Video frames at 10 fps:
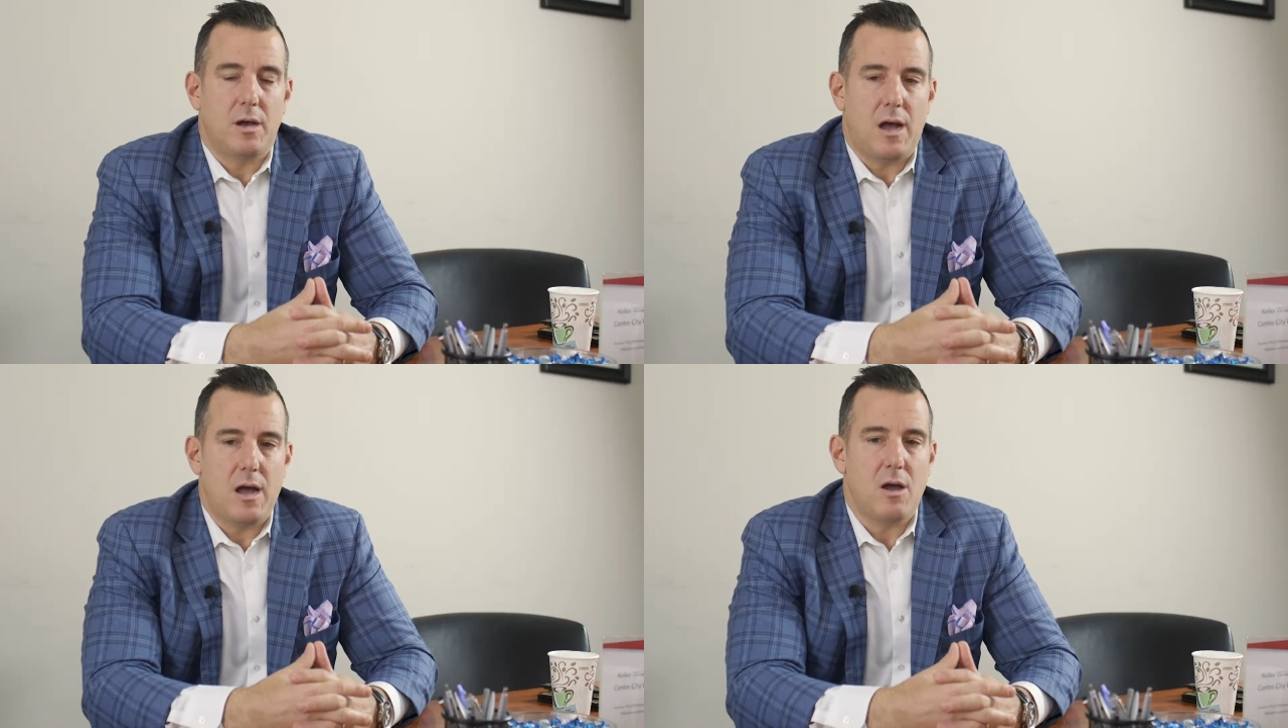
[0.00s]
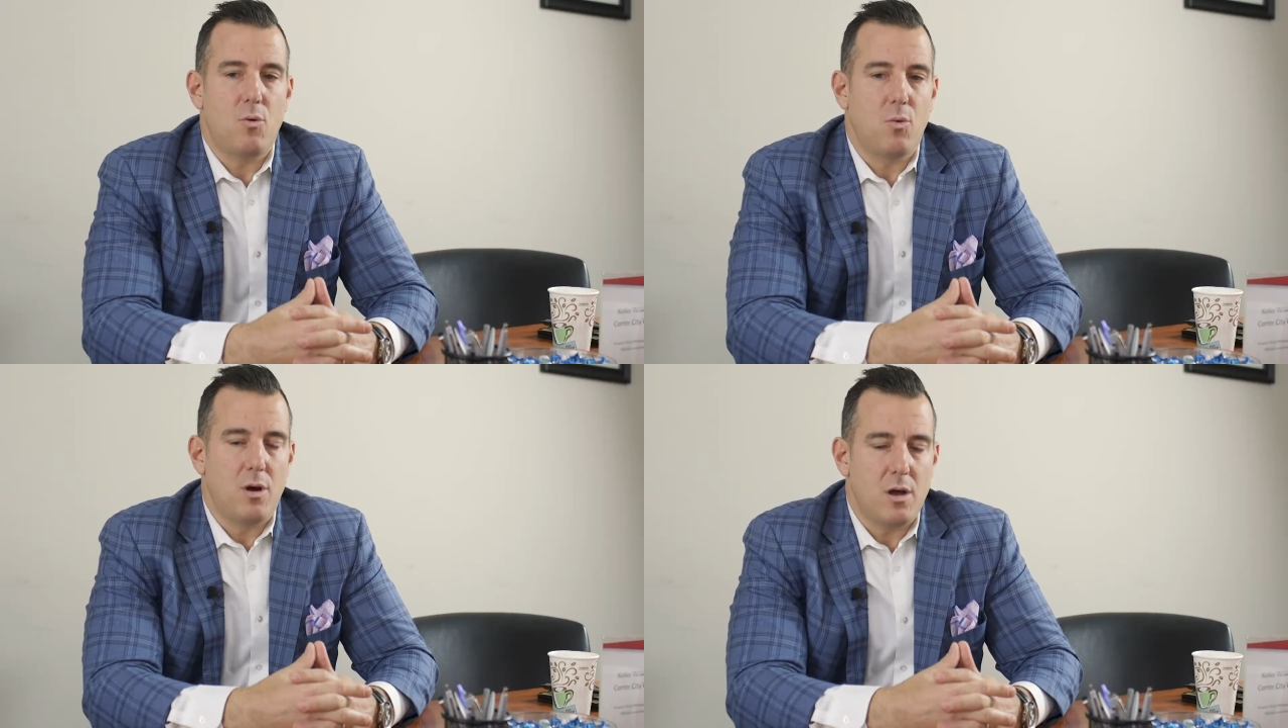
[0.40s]
I
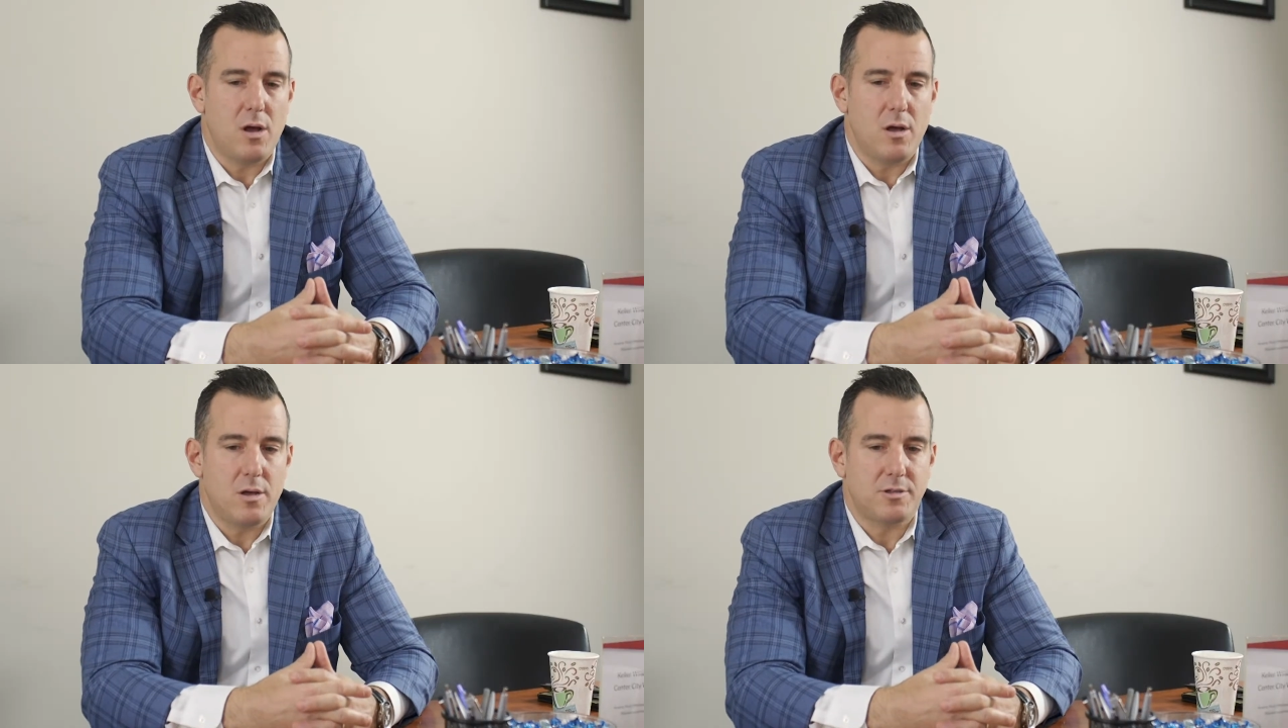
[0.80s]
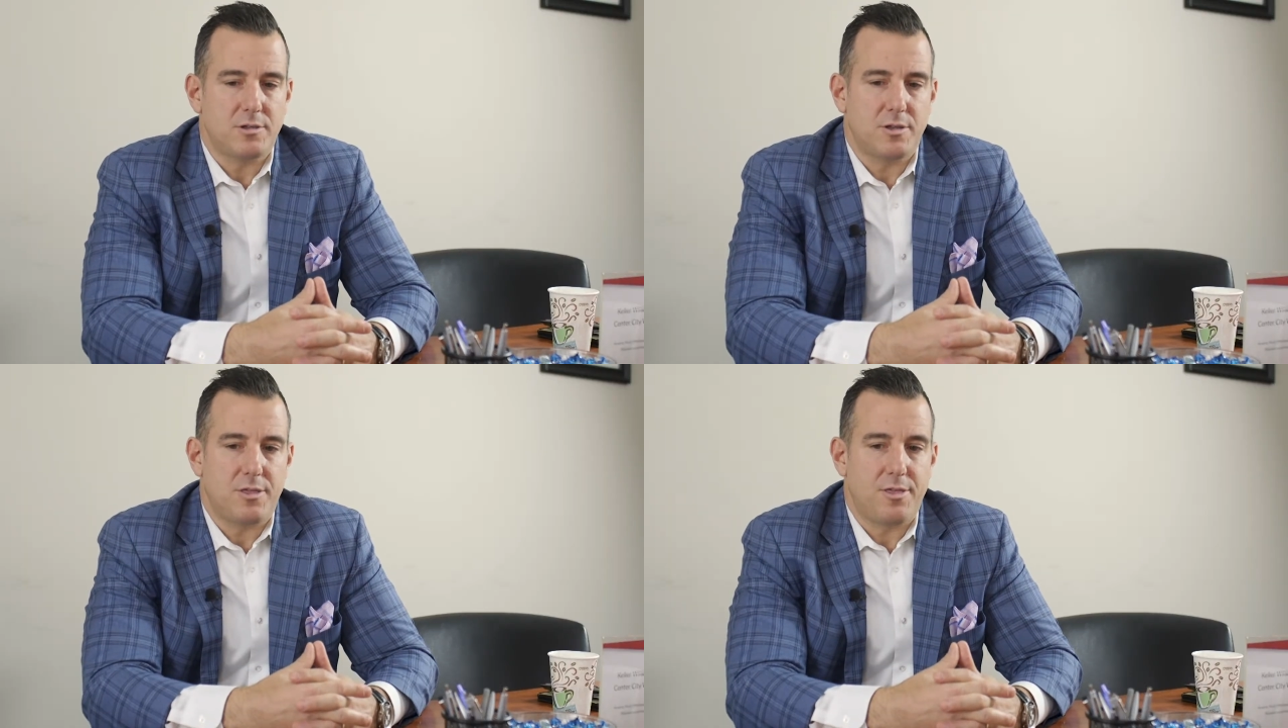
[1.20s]

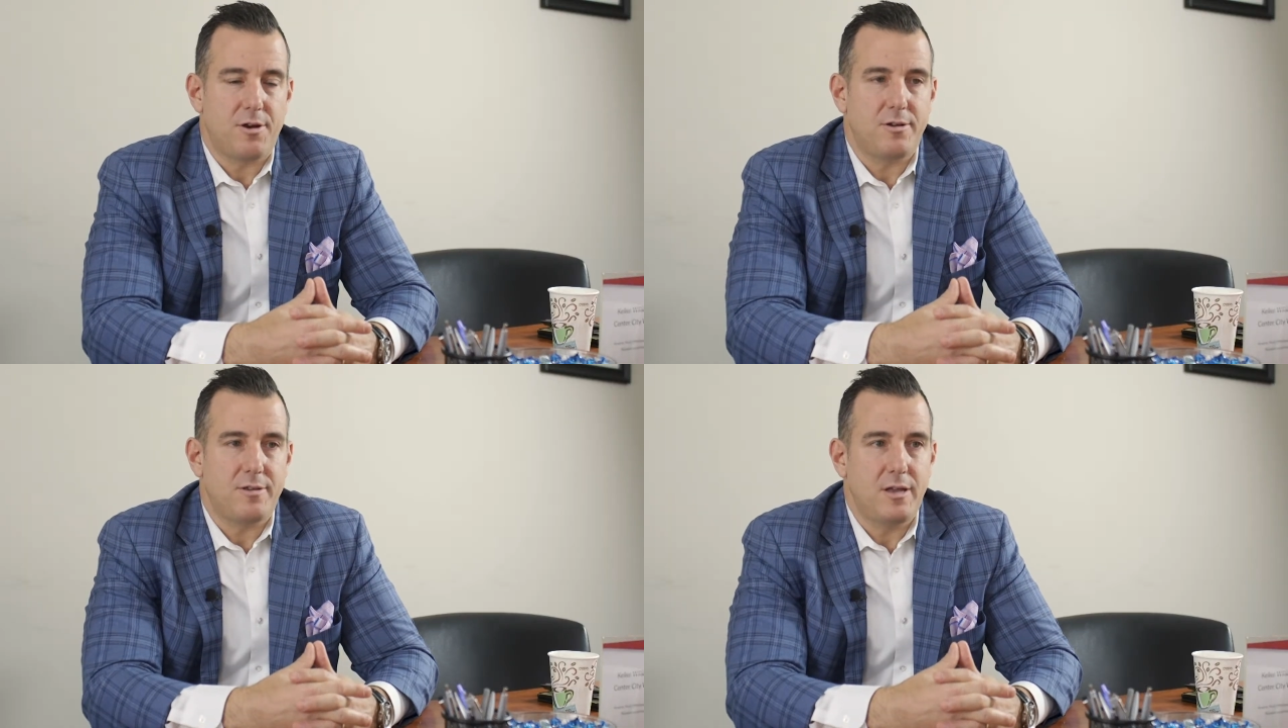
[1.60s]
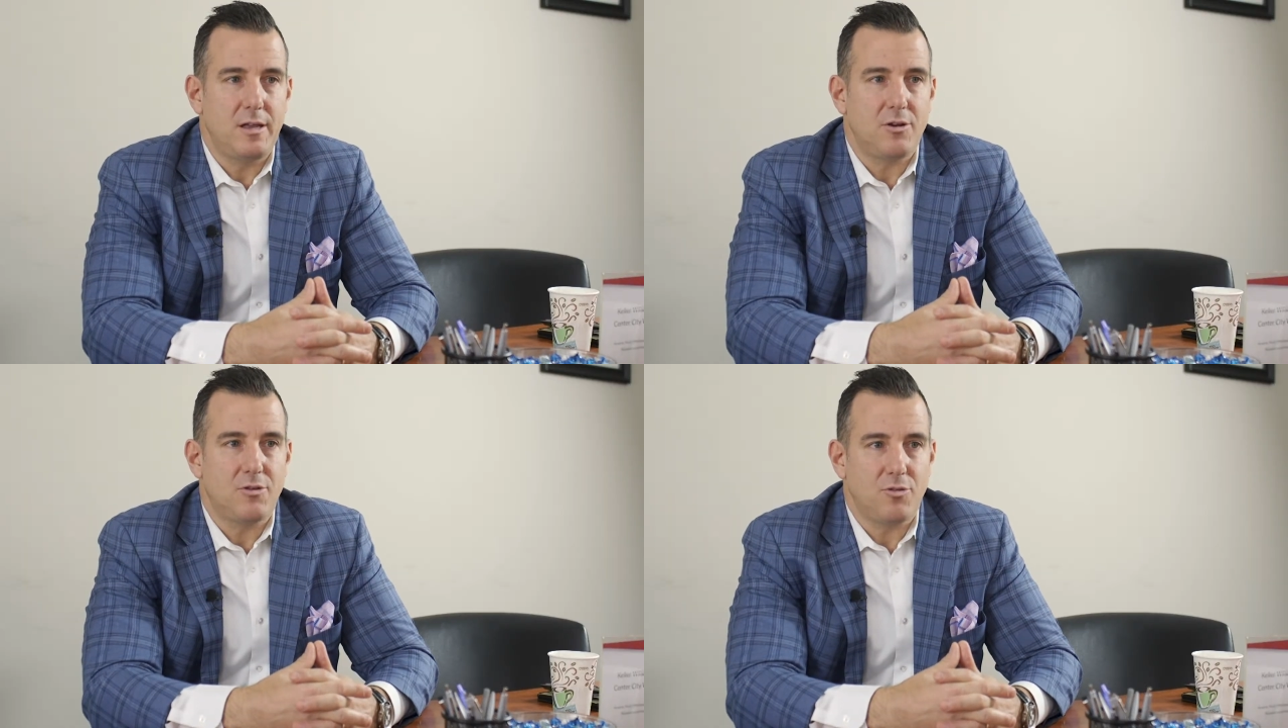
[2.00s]
was
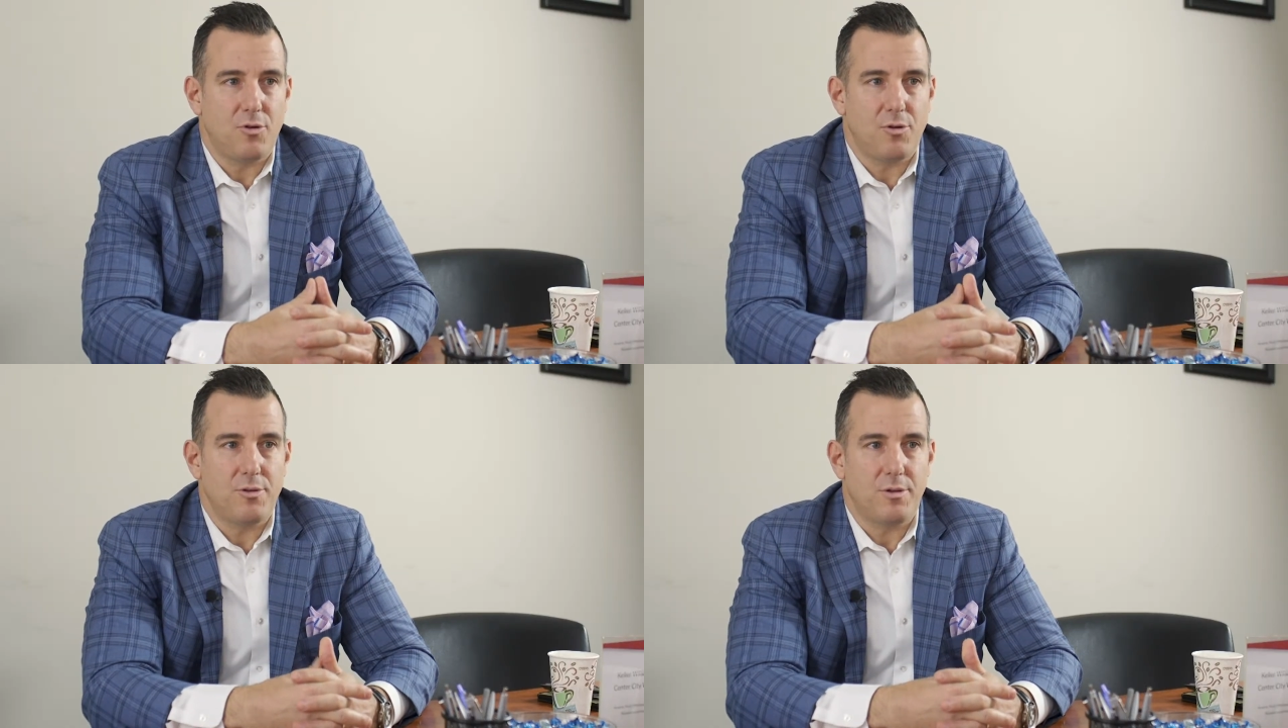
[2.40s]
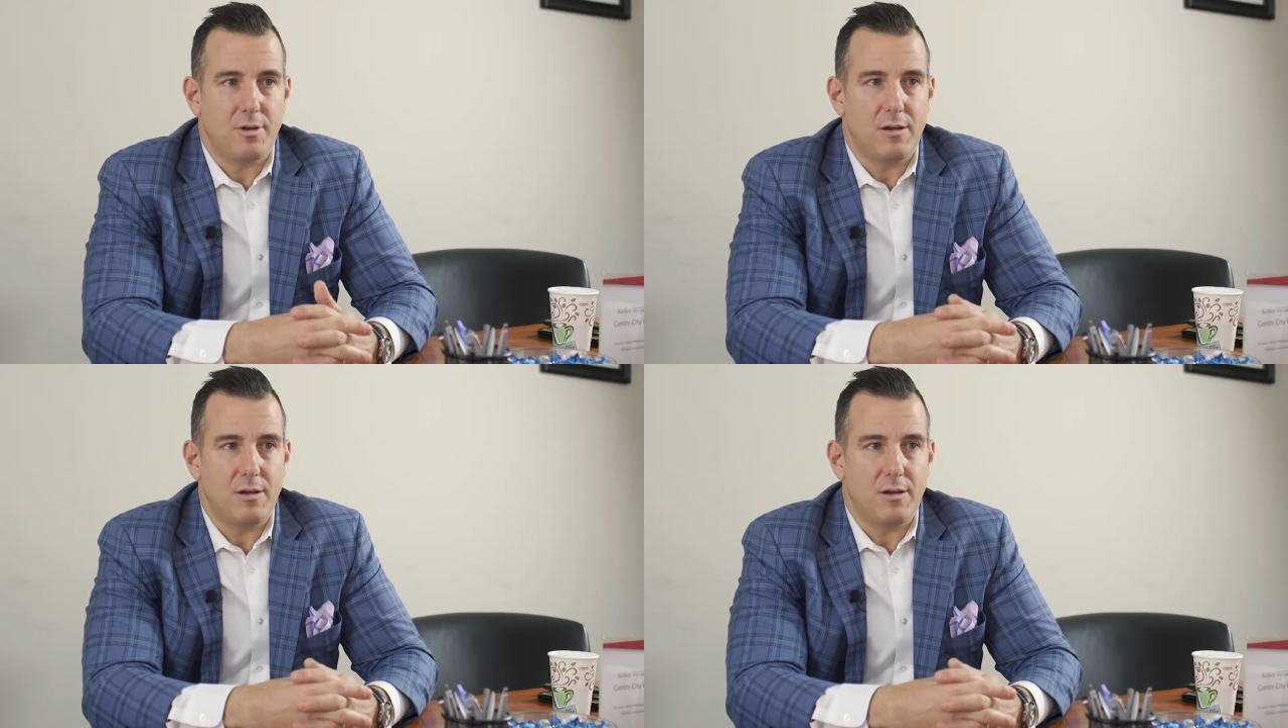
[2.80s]
13 years old.